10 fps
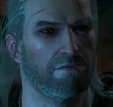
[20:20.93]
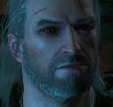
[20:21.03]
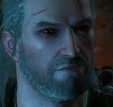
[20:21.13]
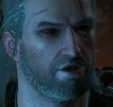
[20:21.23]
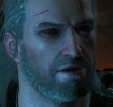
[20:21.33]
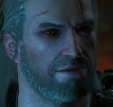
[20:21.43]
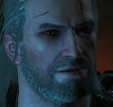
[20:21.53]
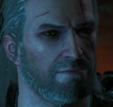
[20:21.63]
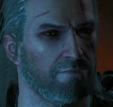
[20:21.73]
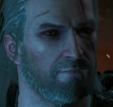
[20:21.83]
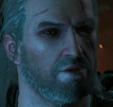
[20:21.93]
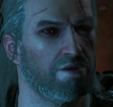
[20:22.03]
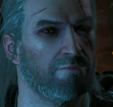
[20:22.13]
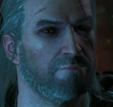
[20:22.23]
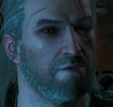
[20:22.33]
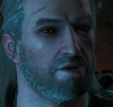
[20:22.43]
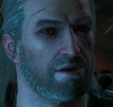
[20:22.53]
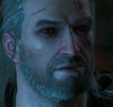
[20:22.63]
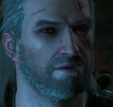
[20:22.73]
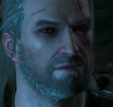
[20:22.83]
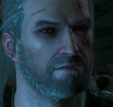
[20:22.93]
Third vision seems most important.